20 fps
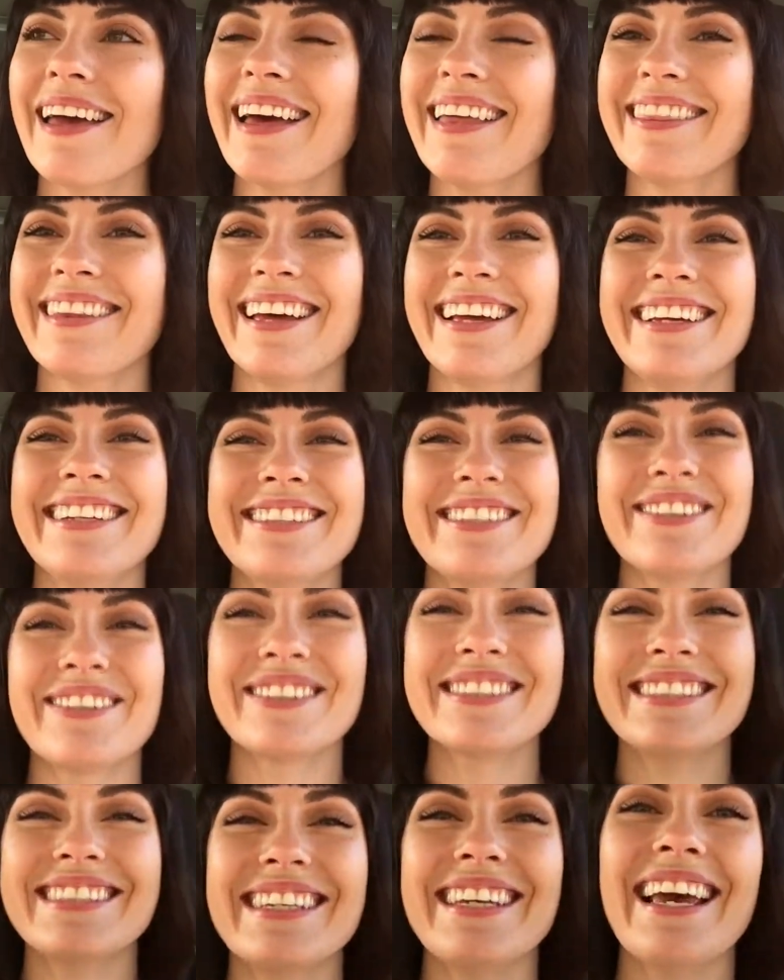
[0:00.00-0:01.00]
And then
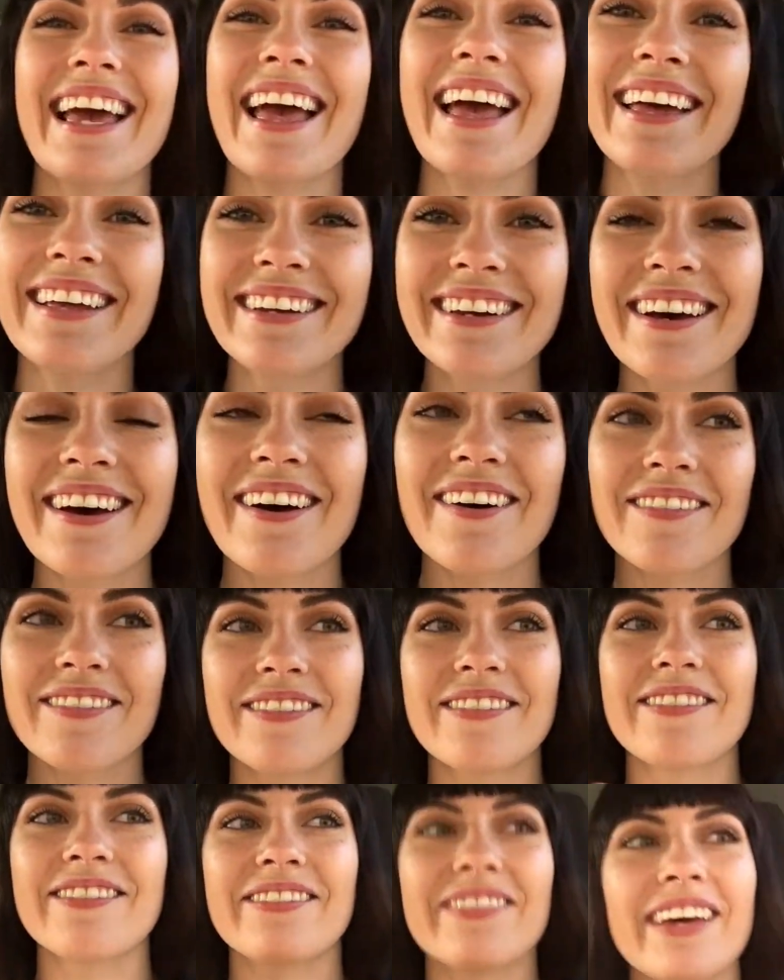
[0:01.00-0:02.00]
towards the end
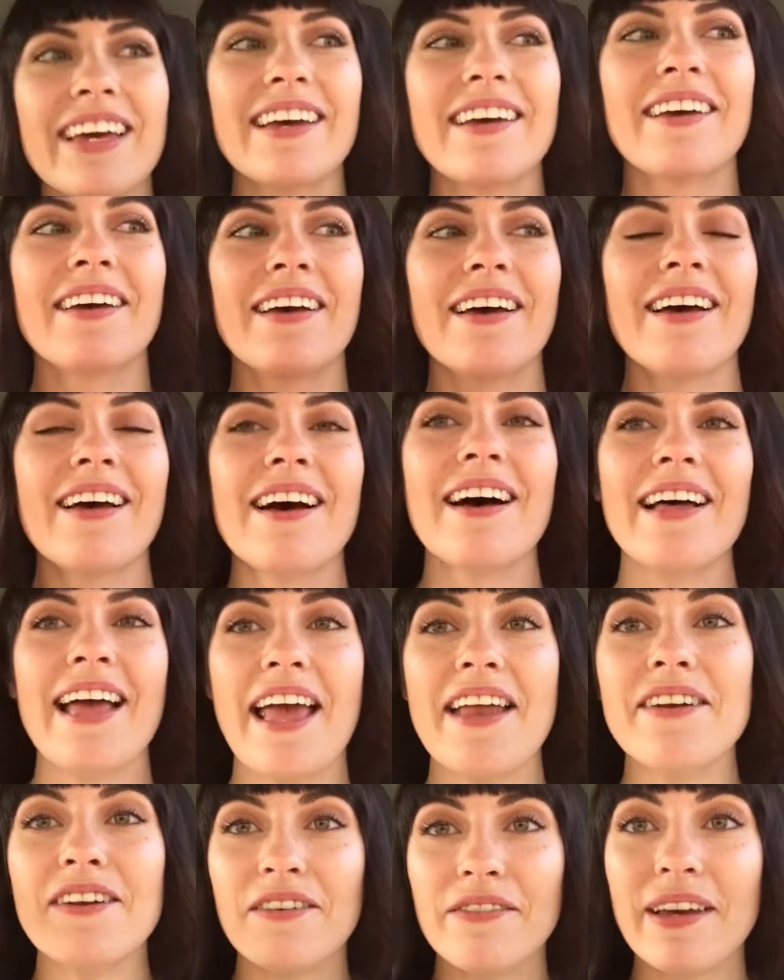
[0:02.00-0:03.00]

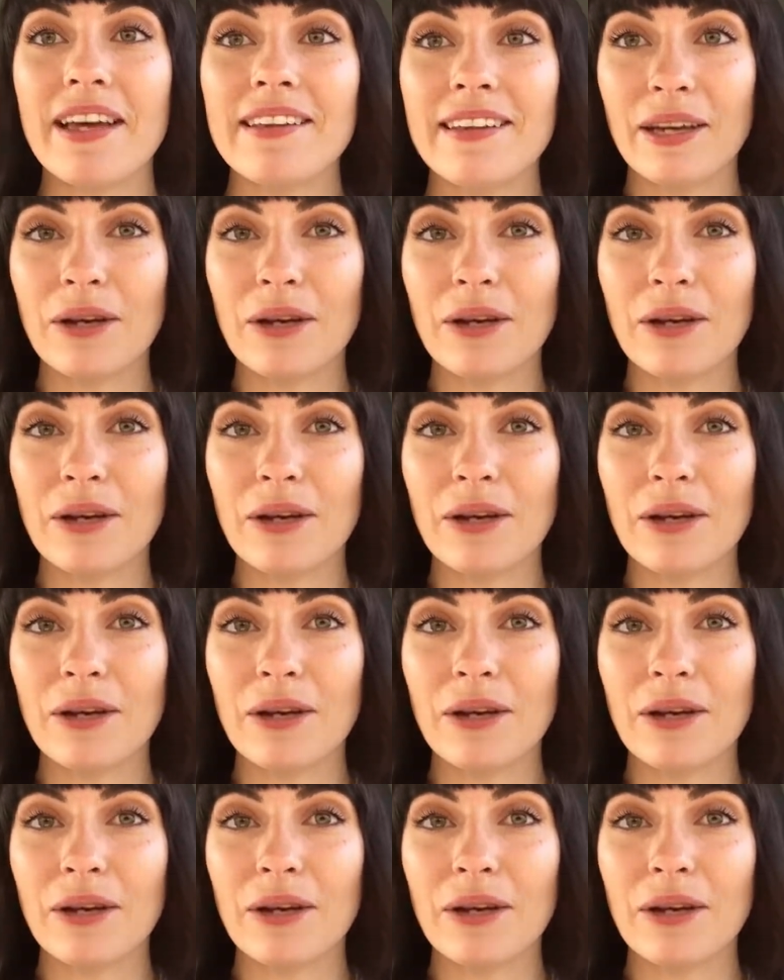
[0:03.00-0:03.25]
of it,